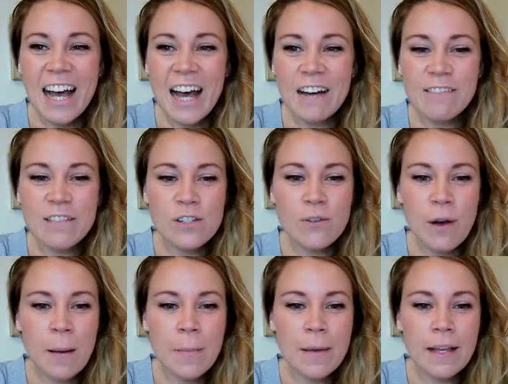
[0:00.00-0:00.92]
I'm just
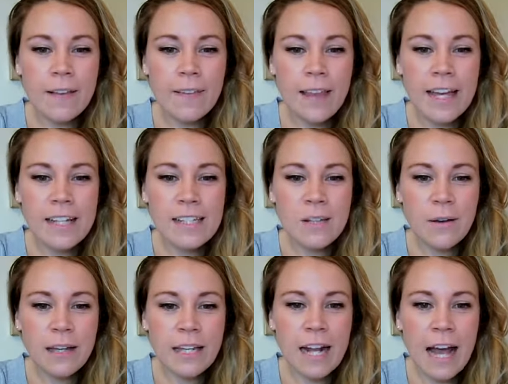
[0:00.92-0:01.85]
grabbing a link so
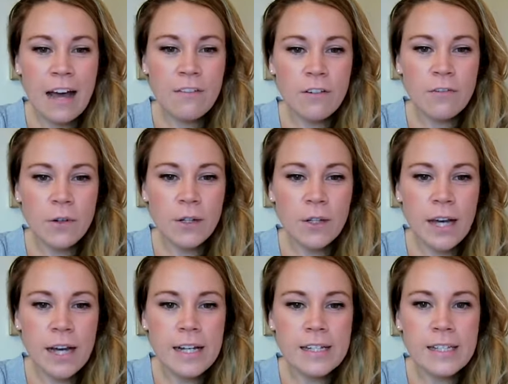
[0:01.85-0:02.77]
I can have it for you
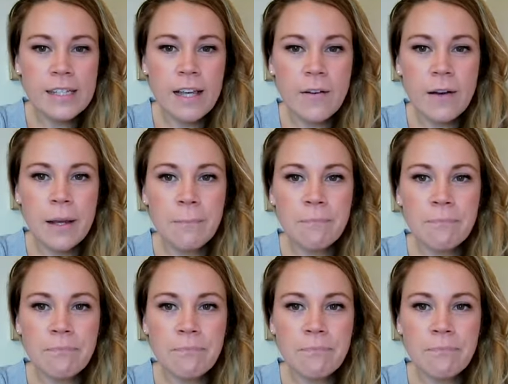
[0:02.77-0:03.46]
guys. All right.